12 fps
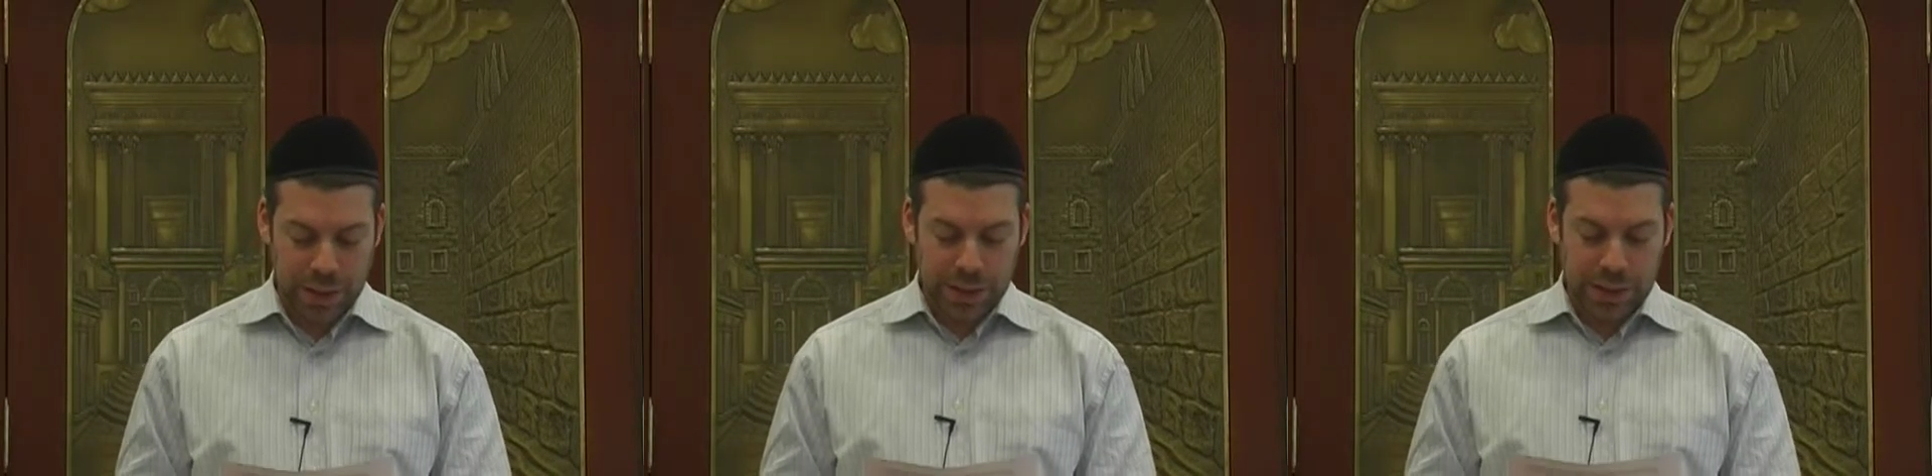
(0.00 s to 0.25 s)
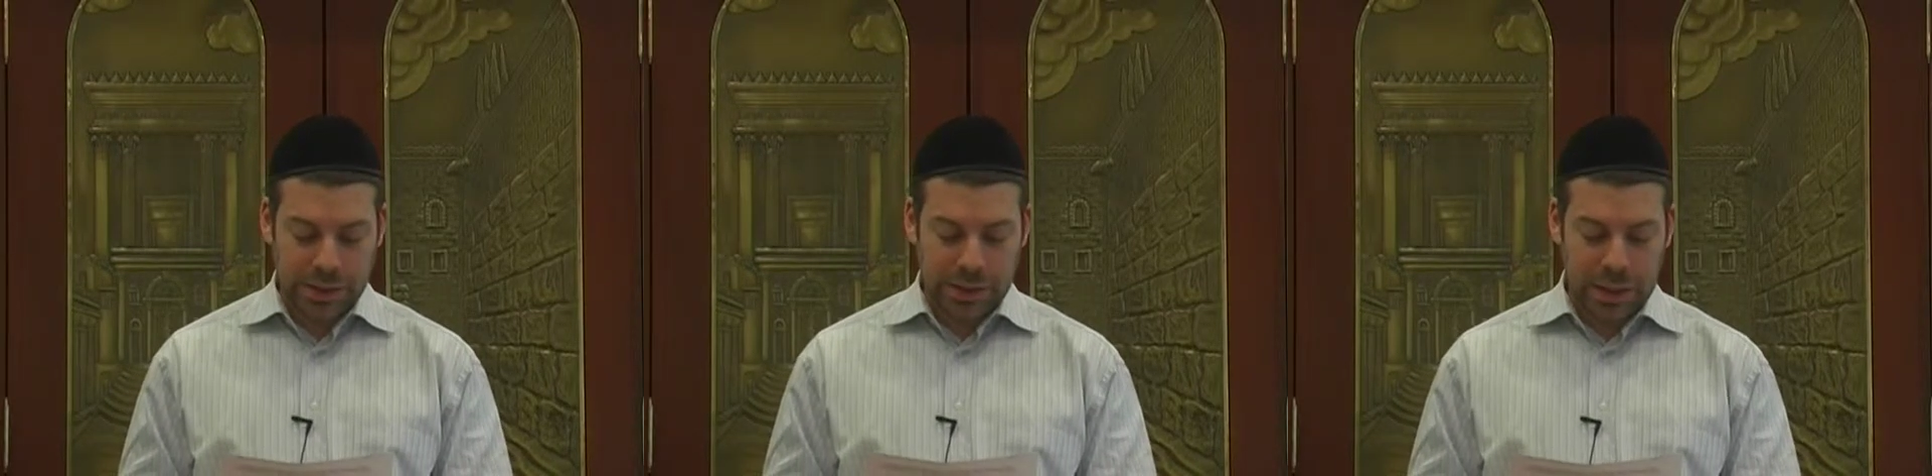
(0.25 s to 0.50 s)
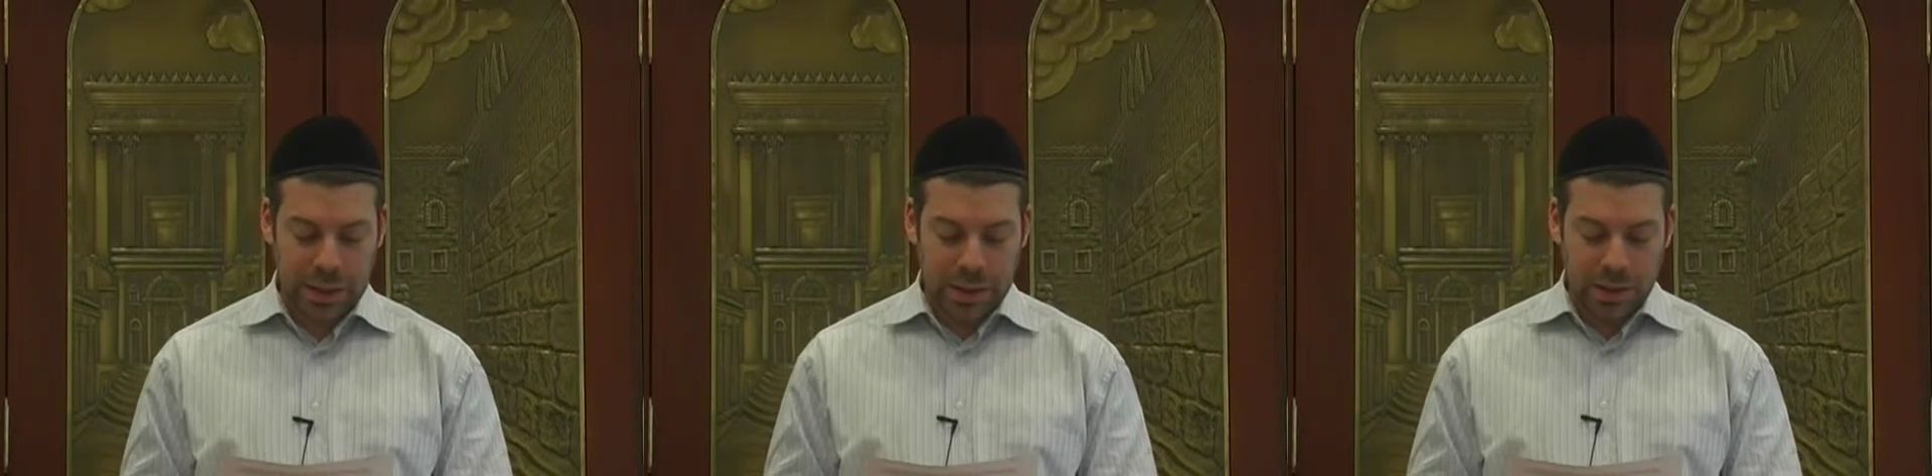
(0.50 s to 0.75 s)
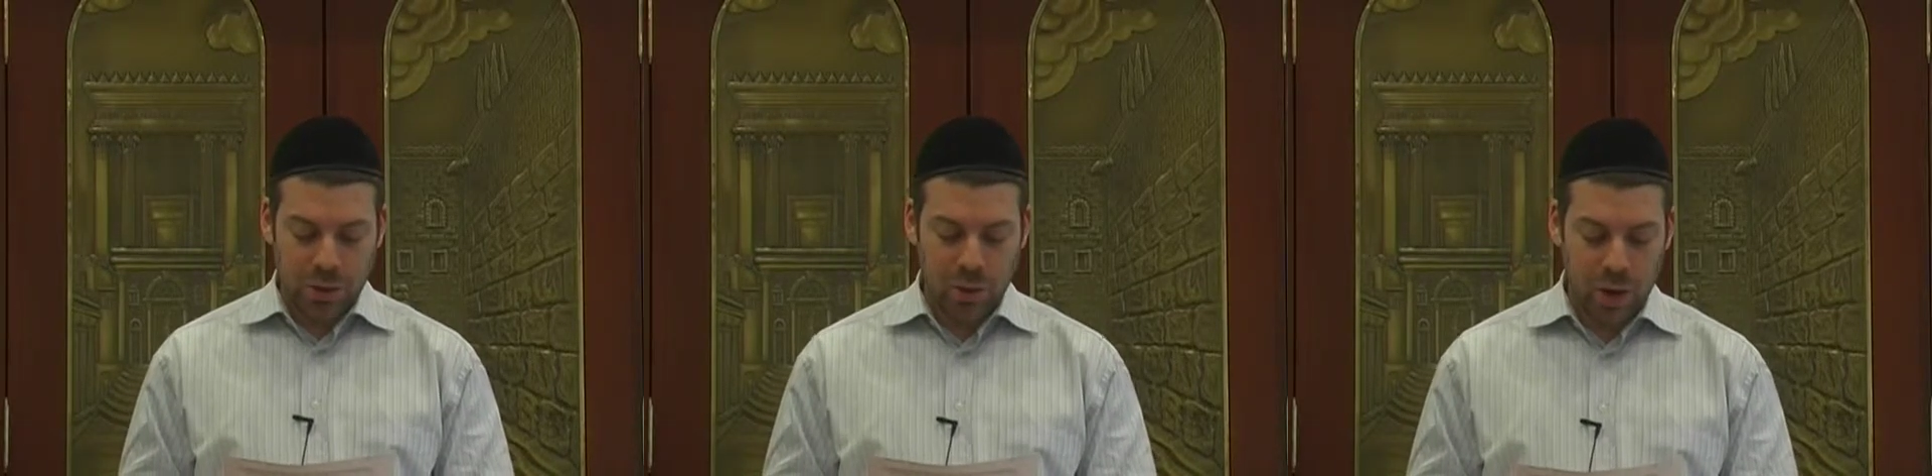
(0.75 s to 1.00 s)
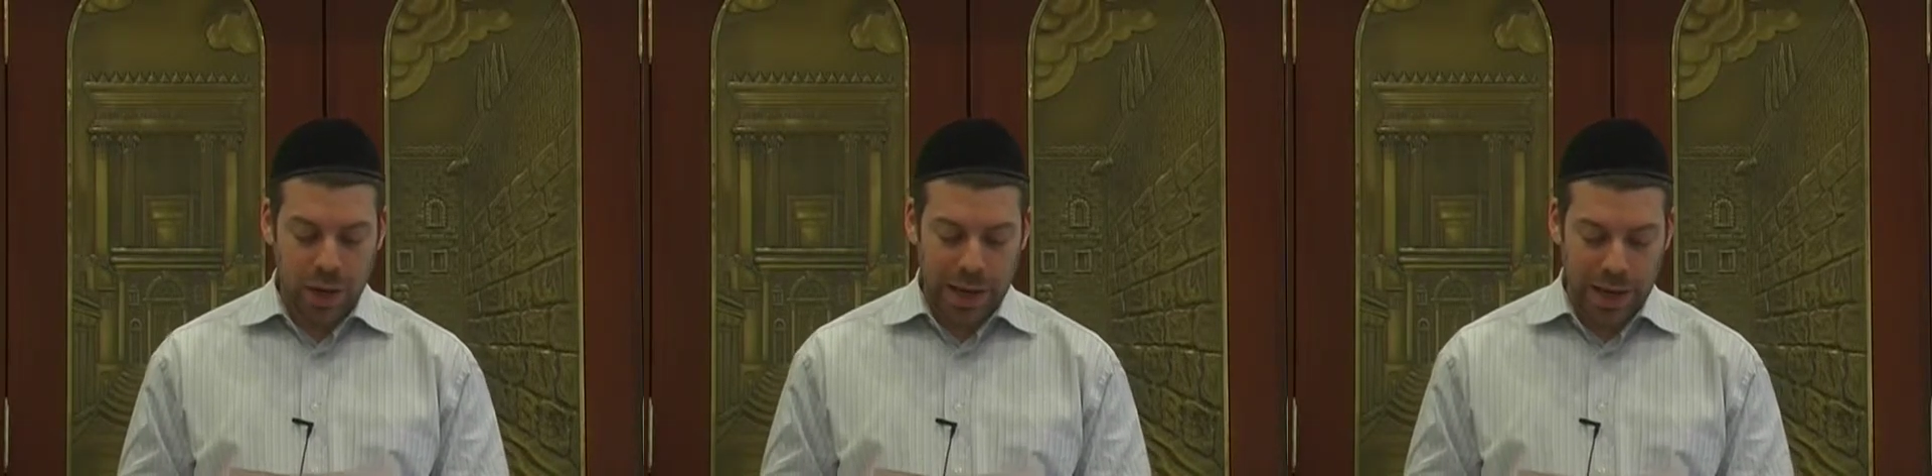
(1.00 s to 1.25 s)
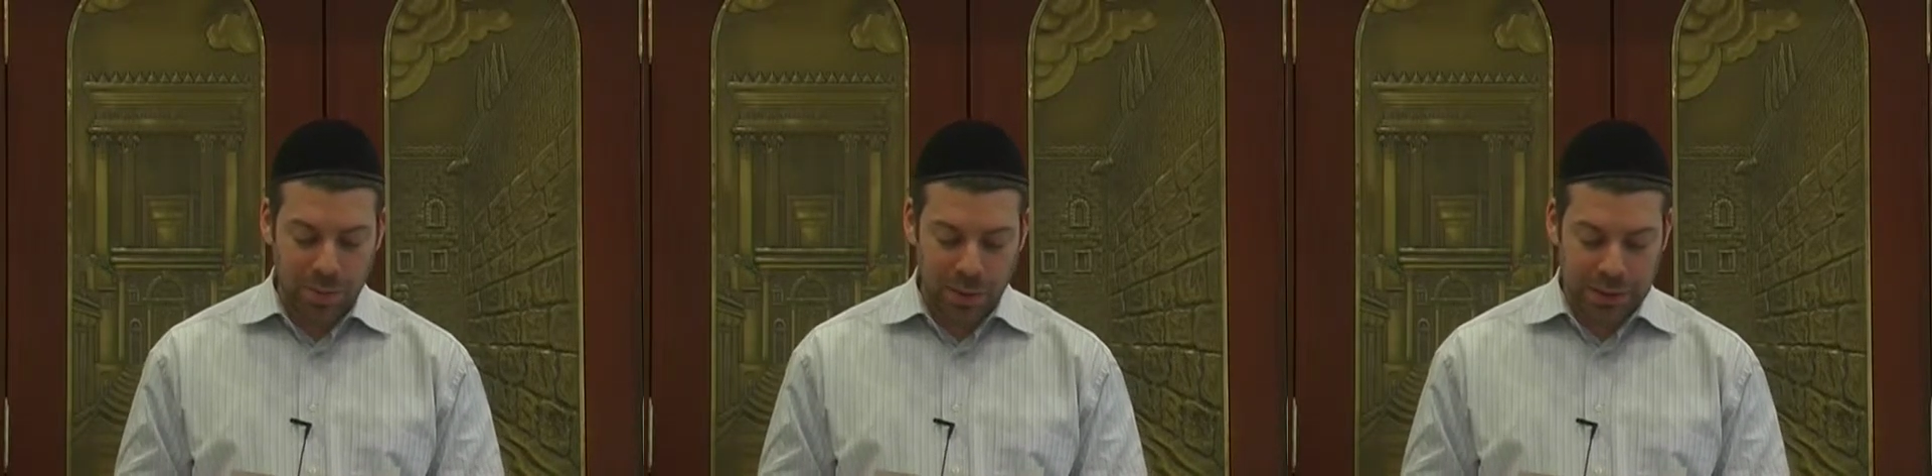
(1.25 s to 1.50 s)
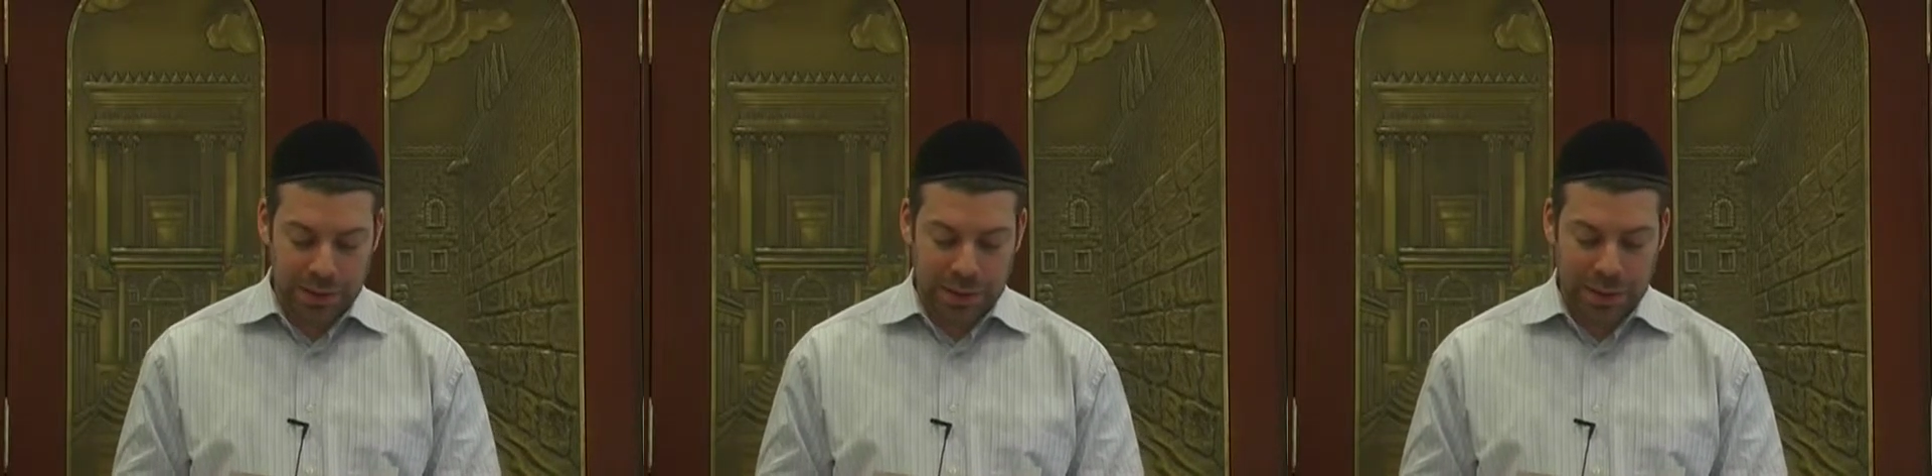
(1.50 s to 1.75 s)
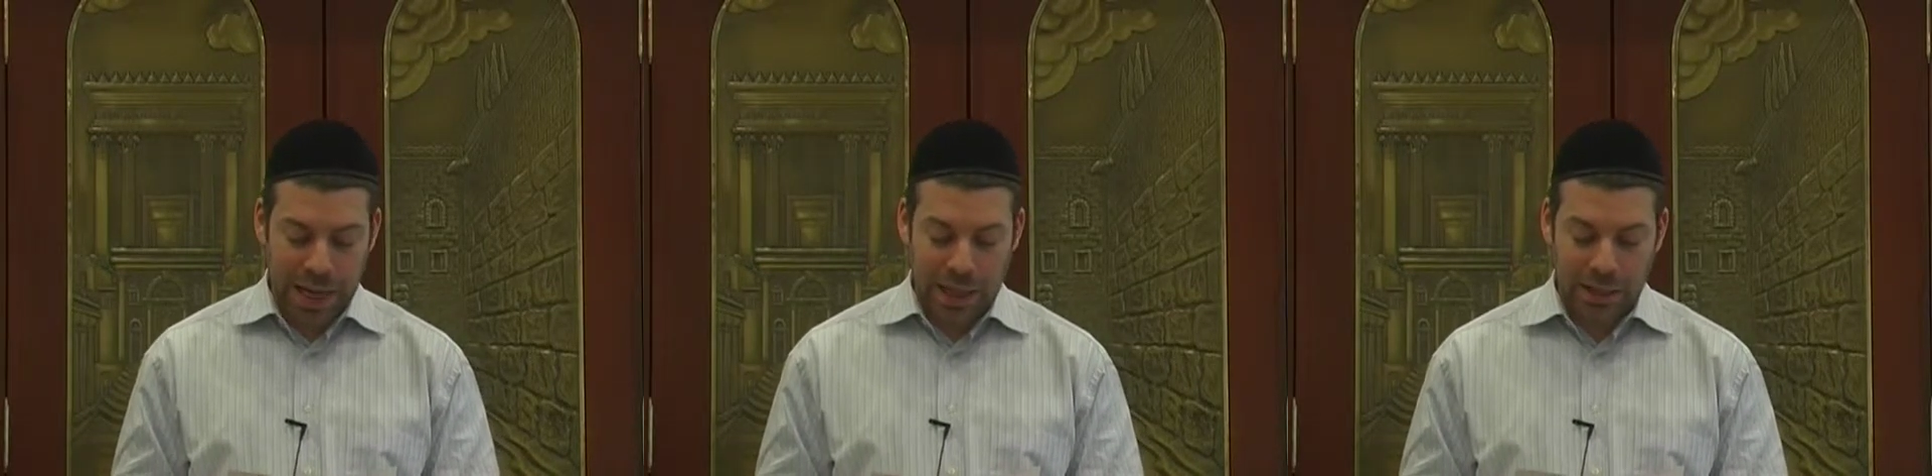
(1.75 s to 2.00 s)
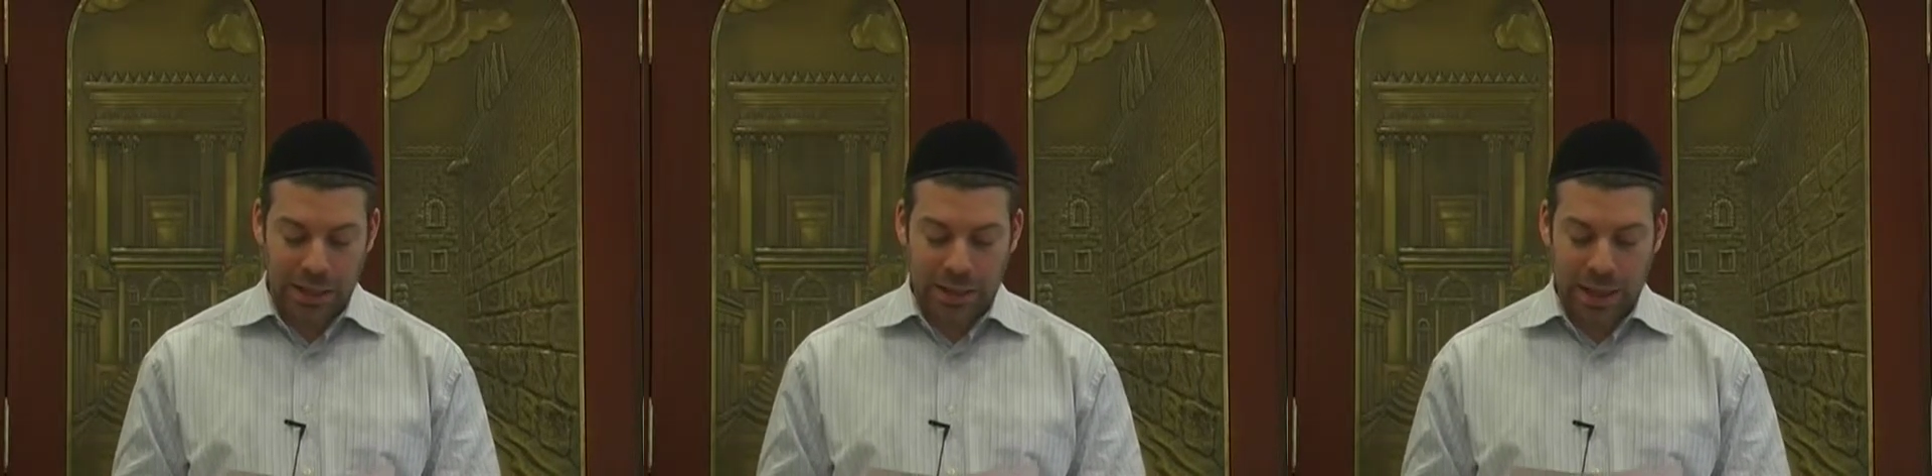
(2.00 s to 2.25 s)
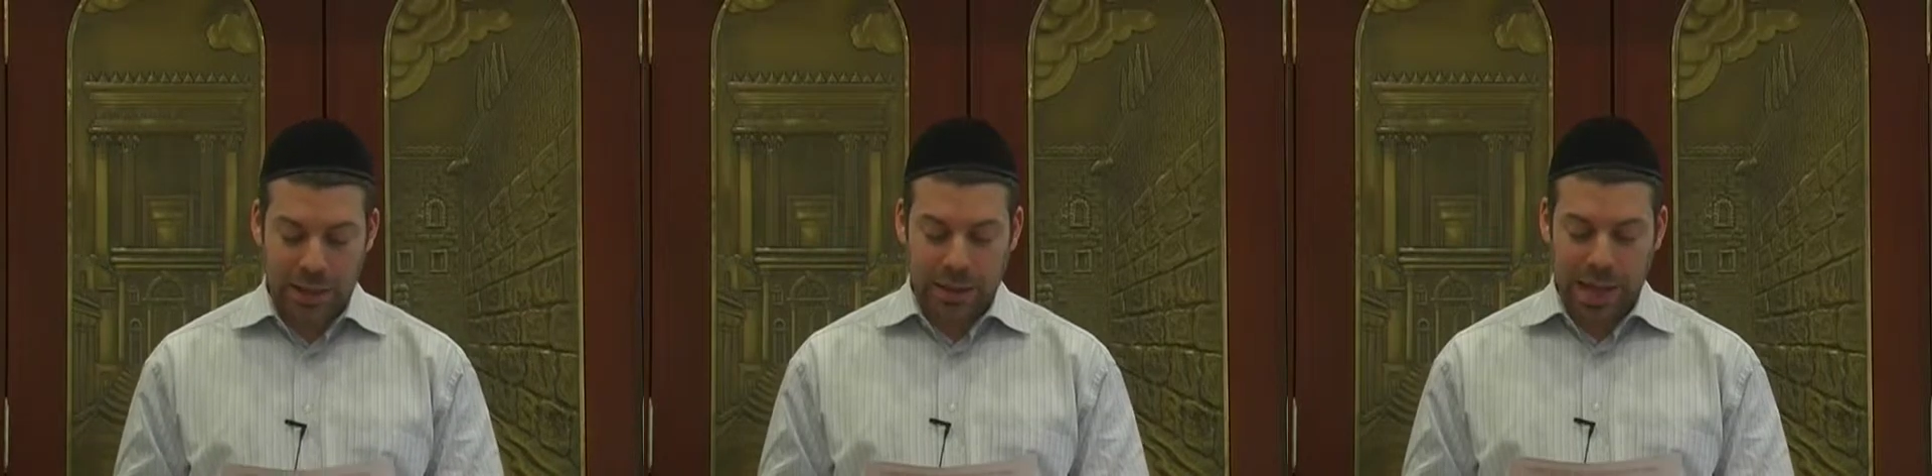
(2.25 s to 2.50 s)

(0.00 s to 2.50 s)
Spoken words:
He said, who are able to calculate